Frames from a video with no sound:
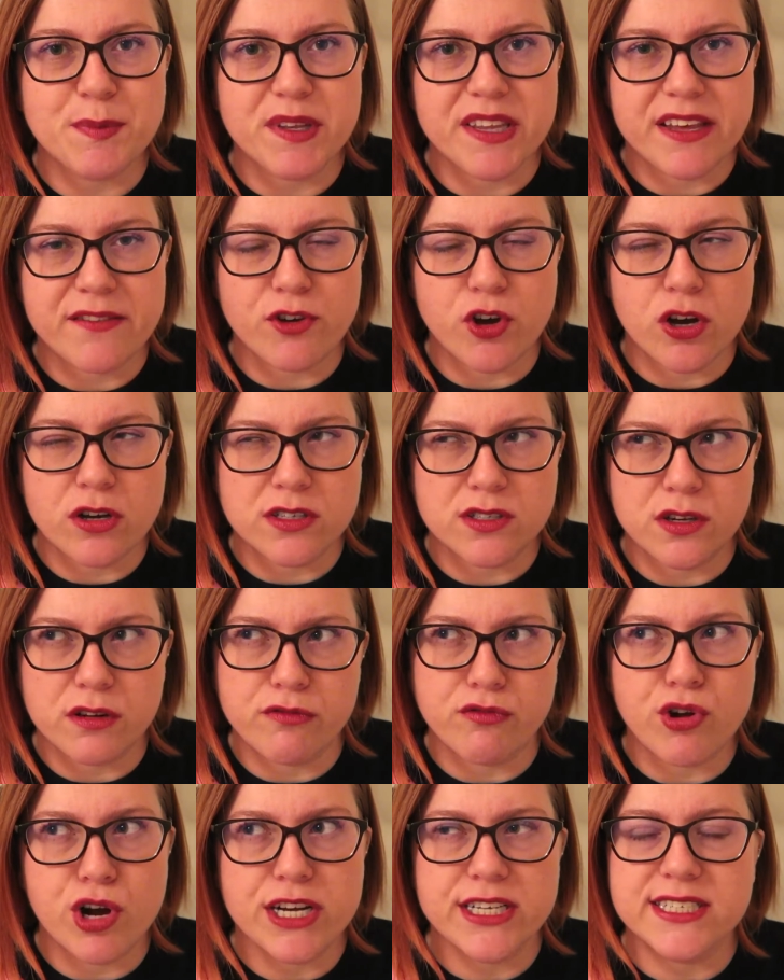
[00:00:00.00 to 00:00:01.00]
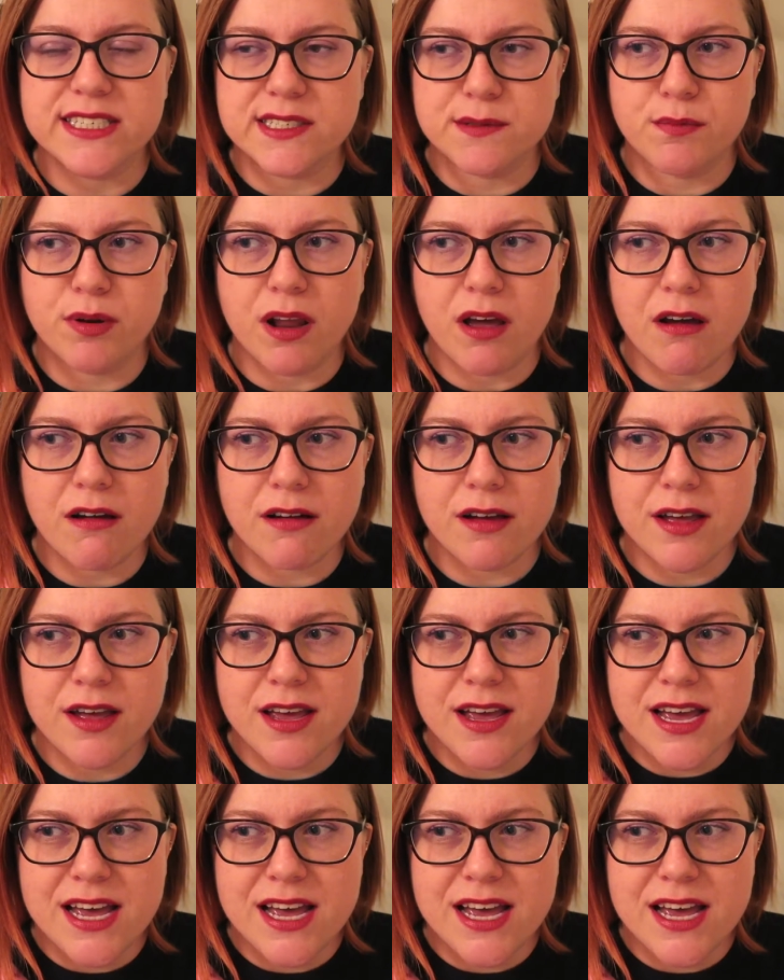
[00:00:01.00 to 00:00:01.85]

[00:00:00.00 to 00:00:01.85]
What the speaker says: but they've got sort of writer's block,